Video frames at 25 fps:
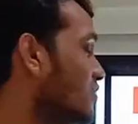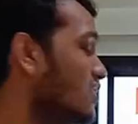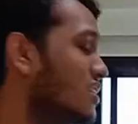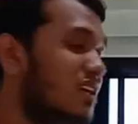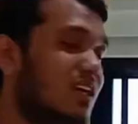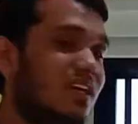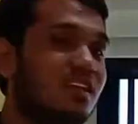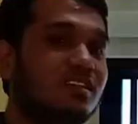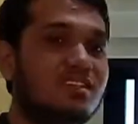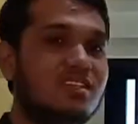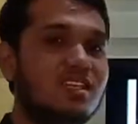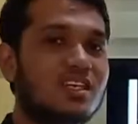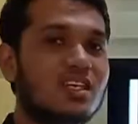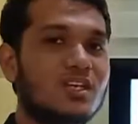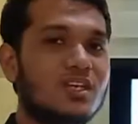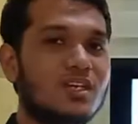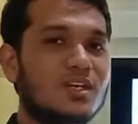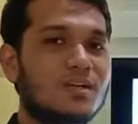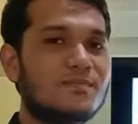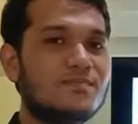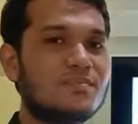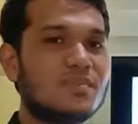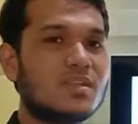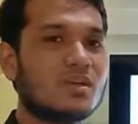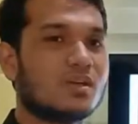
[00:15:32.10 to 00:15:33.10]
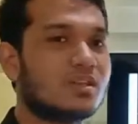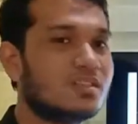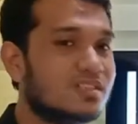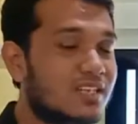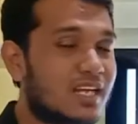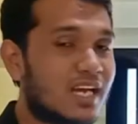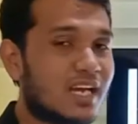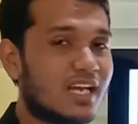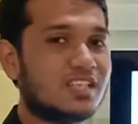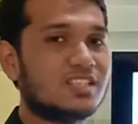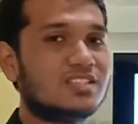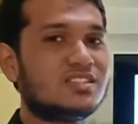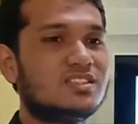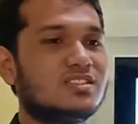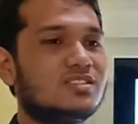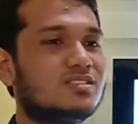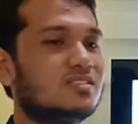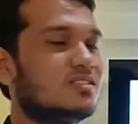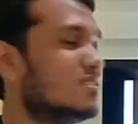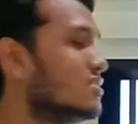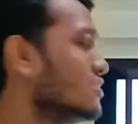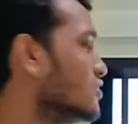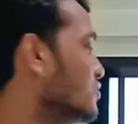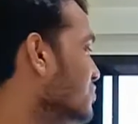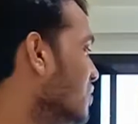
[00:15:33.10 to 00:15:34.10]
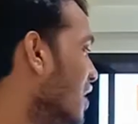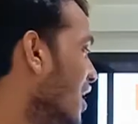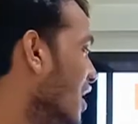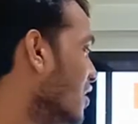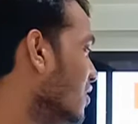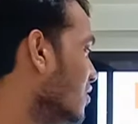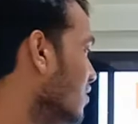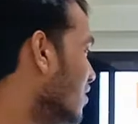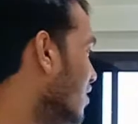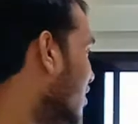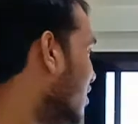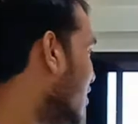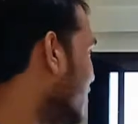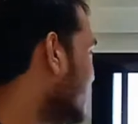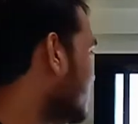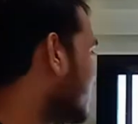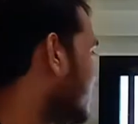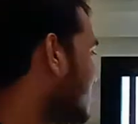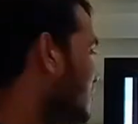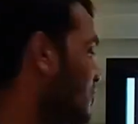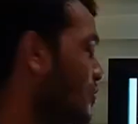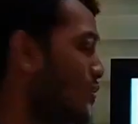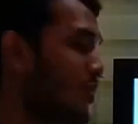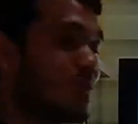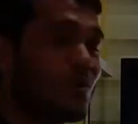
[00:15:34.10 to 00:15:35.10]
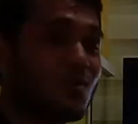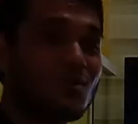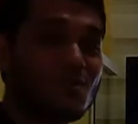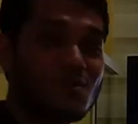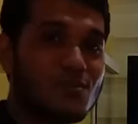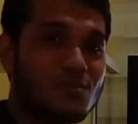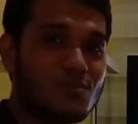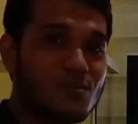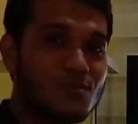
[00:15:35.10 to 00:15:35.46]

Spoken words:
TNT. That is subhanallah, so